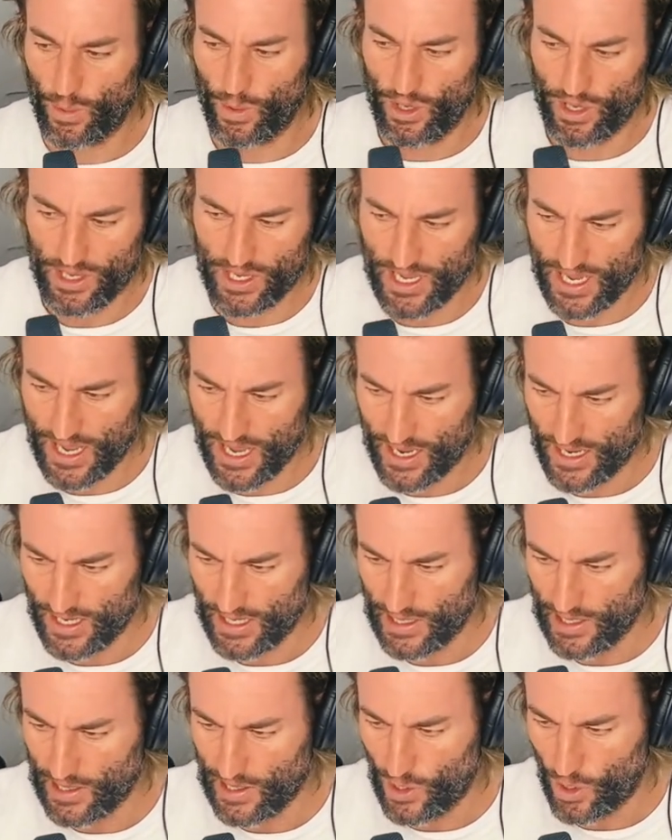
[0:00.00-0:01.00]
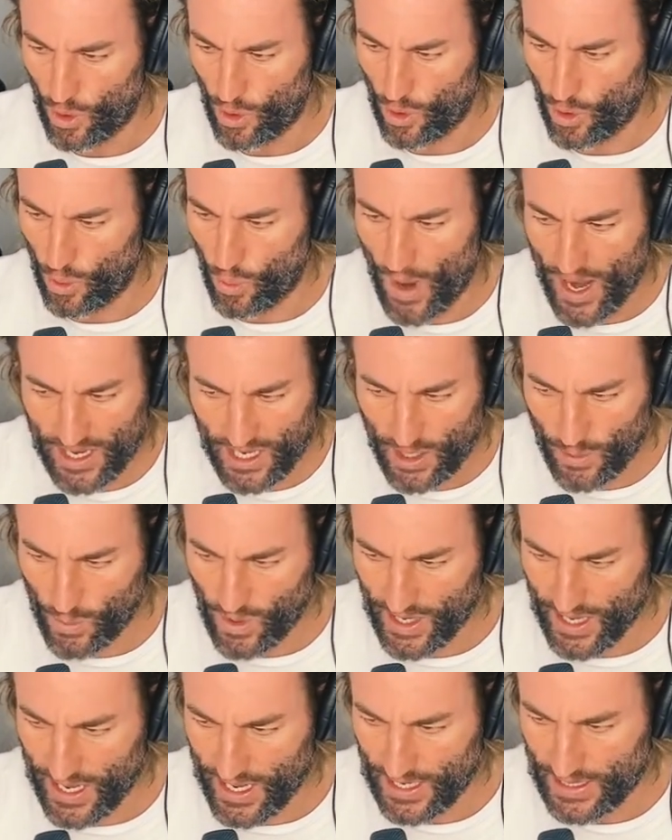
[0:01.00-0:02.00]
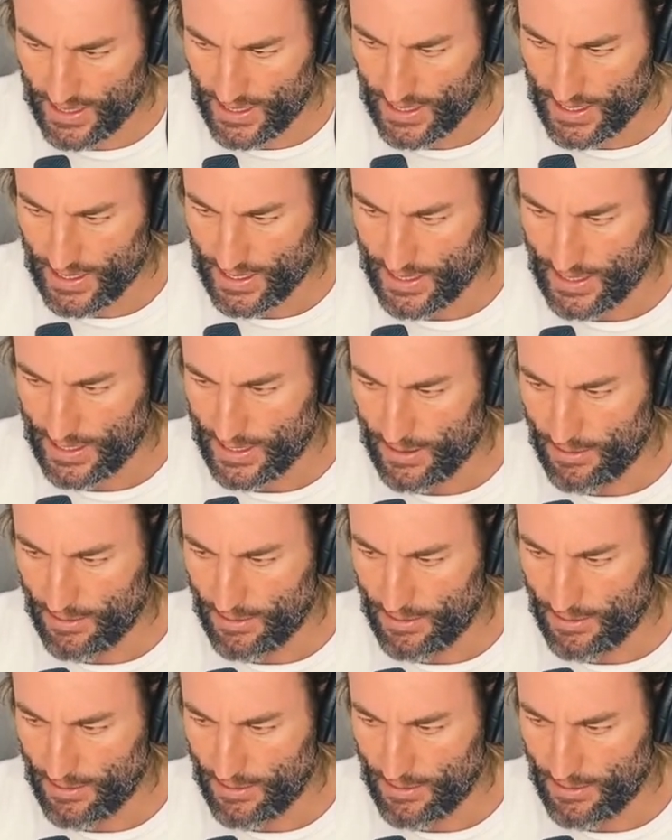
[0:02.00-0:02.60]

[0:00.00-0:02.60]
whether you're working out or wanking one out,